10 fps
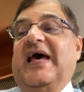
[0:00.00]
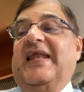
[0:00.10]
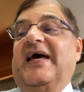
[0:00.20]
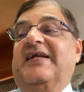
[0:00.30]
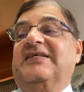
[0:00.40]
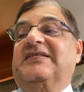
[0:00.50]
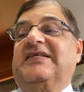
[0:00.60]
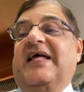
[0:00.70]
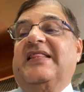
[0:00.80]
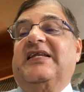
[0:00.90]
and I
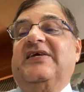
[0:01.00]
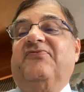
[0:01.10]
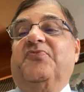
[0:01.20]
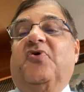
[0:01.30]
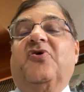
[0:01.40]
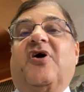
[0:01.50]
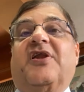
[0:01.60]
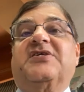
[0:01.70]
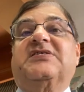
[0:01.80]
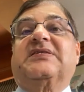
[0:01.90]
understand that even more
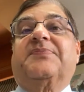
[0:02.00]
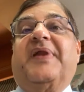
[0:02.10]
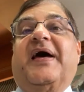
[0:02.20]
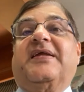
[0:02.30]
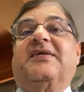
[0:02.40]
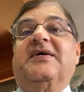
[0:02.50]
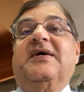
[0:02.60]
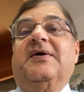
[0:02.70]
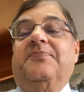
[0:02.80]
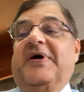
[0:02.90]
colleges applied
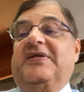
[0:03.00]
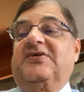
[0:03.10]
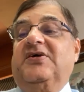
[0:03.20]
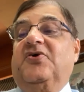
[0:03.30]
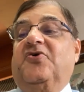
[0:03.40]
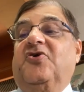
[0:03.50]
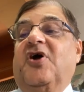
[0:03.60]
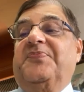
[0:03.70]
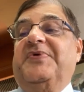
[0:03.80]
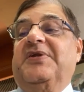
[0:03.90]
but could
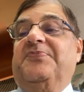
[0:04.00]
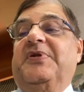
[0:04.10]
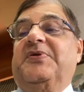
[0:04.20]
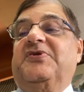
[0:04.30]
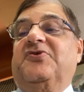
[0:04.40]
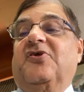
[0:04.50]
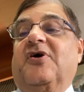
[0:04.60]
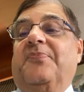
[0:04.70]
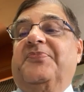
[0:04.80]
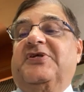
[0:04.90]
not be admitted to the
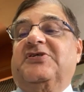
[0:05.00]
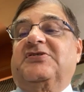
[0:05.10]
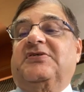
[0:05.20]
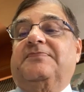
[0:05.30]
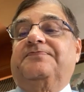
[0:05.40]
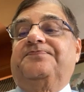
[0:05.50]
competition.